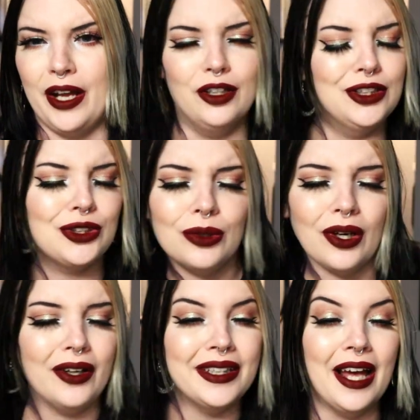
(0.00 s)
better. Just cook
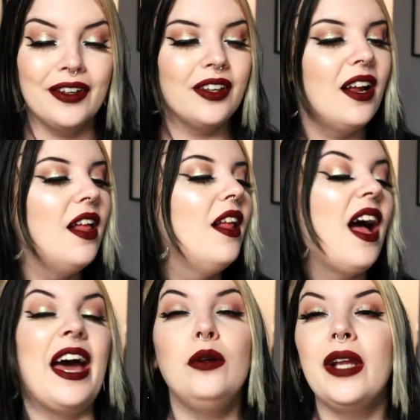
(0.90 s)
it all together.
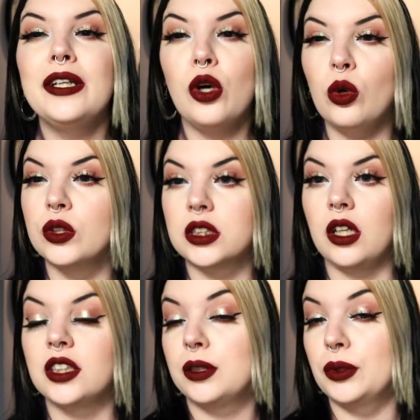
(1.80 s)
I don't like cold
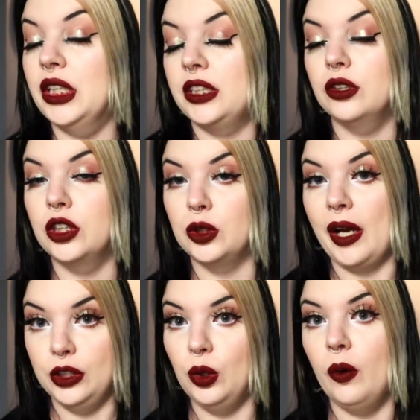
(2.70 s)
salsa in particular, so
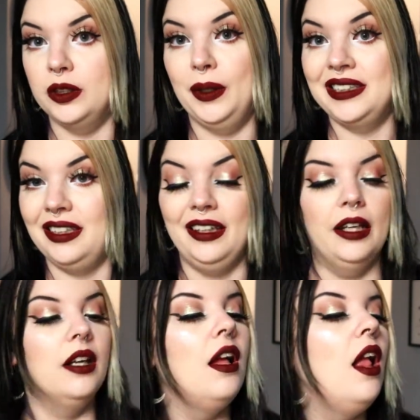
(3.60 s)
I do always mix it
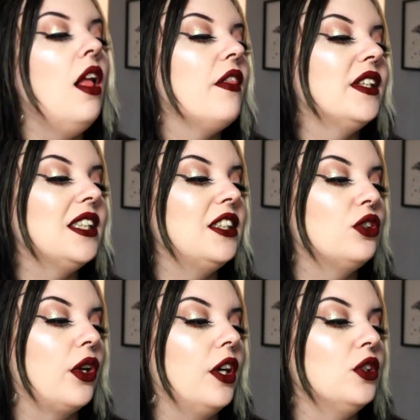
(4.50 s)
in. This is
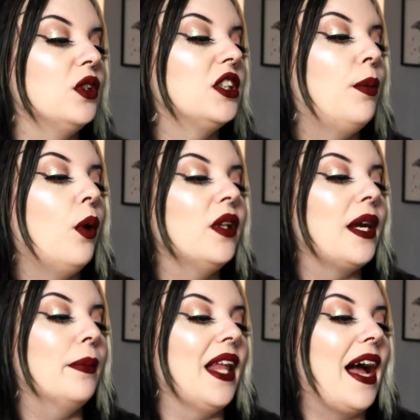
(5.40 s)
the Trader Joe's
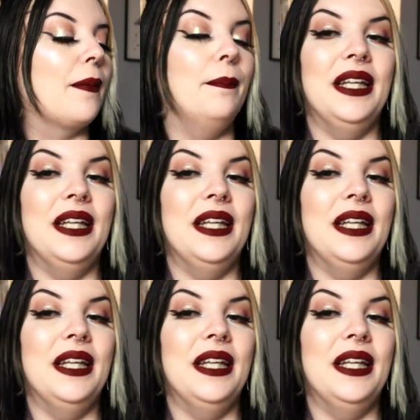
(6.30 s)
Chipotle Black